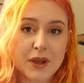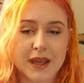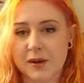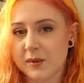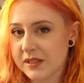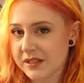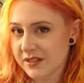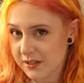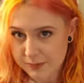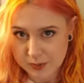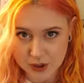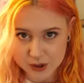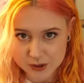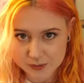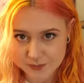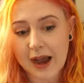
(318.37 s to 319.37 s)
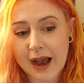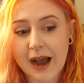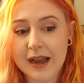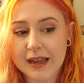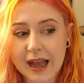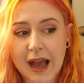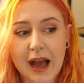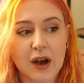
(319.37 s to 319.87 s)
he wants to pull.
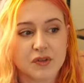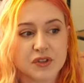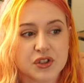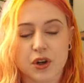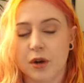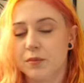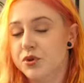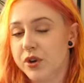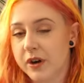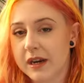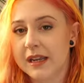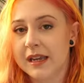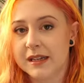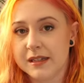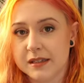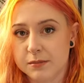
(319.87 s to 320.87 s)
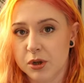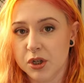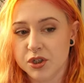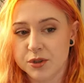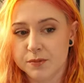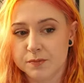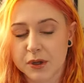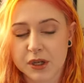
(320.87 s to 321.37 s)
I have stopped training it as much